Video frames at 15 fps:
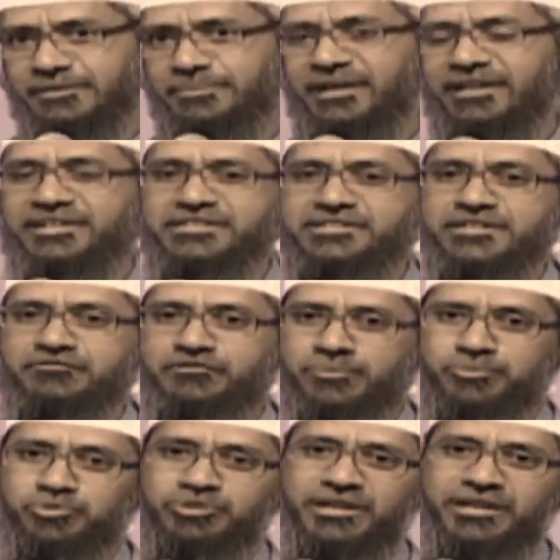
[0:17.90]
Deepali, she's
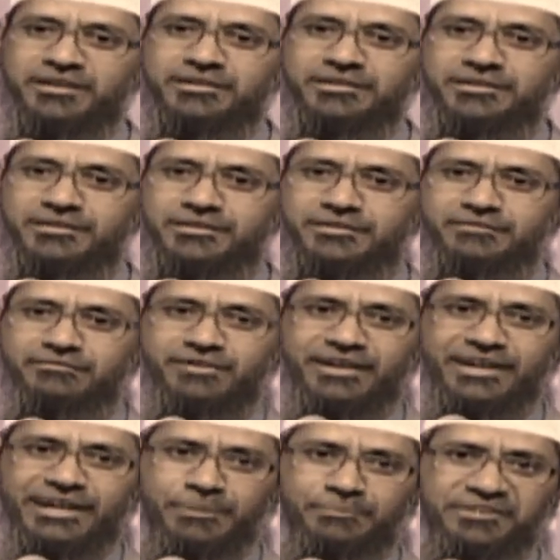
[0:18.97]
from Pune,
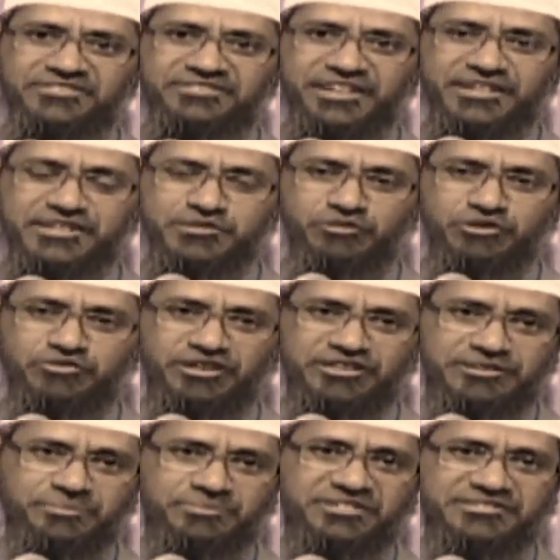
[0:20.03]
working in MNC, and she wants to
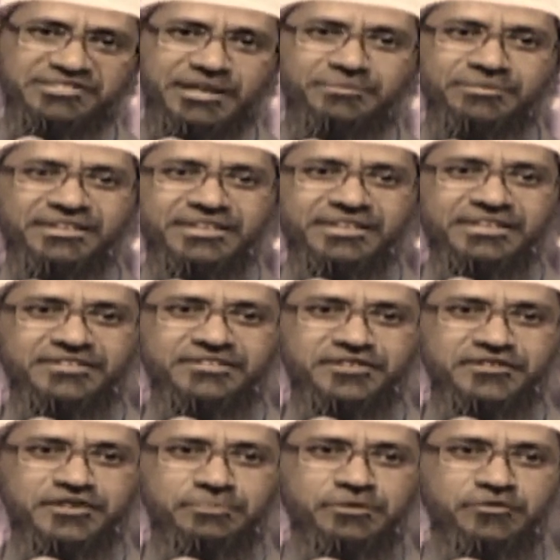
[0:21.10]
accept Islam.
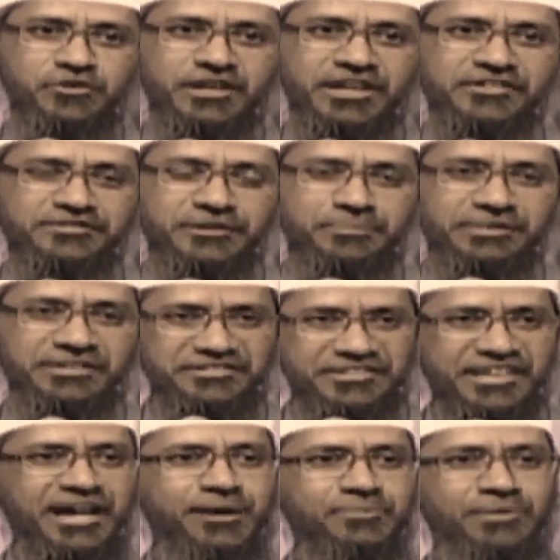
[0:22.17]
Sister, before you accept
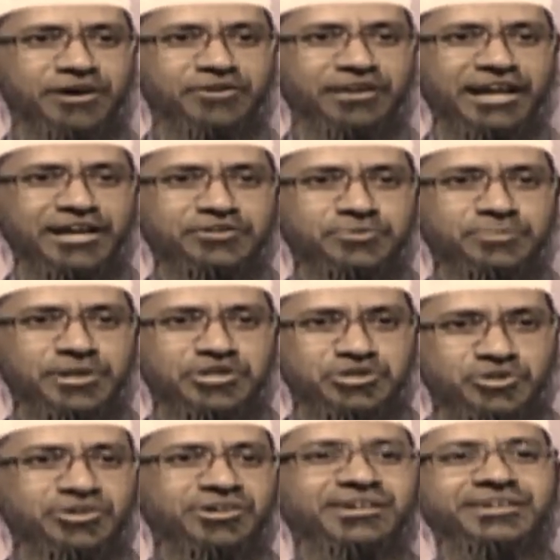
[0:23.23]
Islam, I would like to make
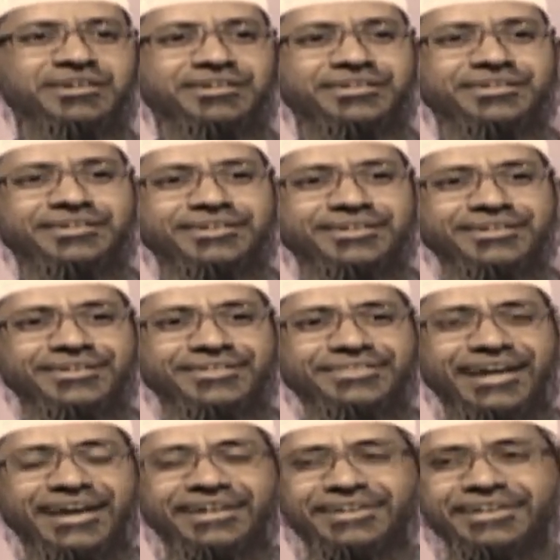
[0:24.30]
sure
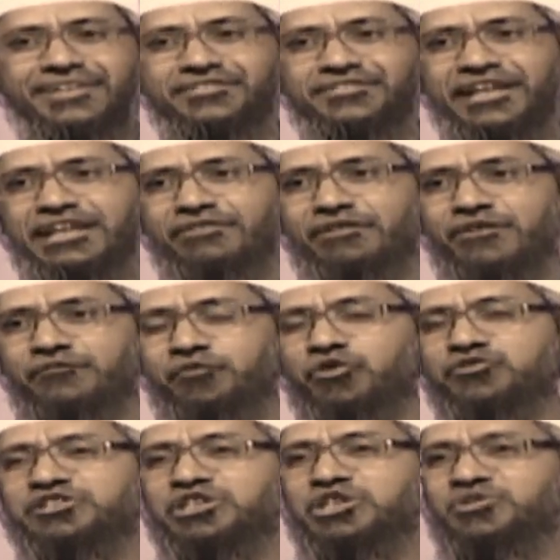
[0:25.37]
that, is anyone
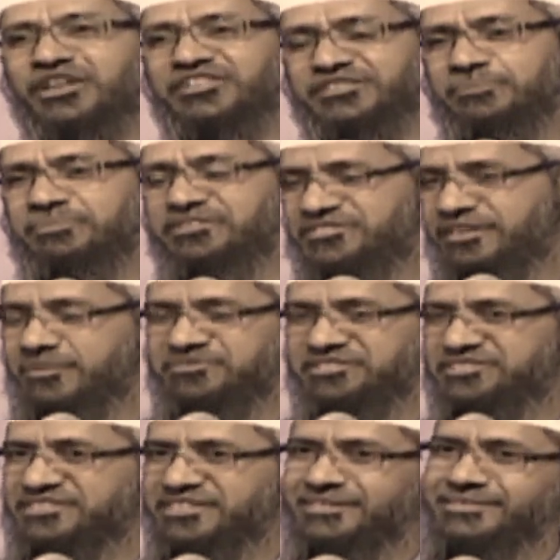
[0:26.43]
forcing you to accept Islam,
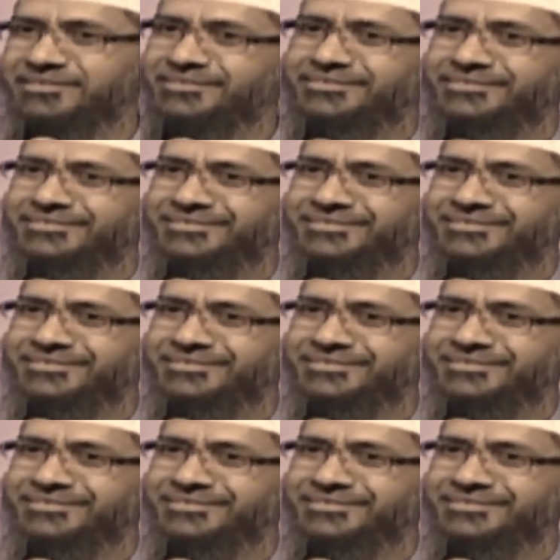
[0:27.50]
sister?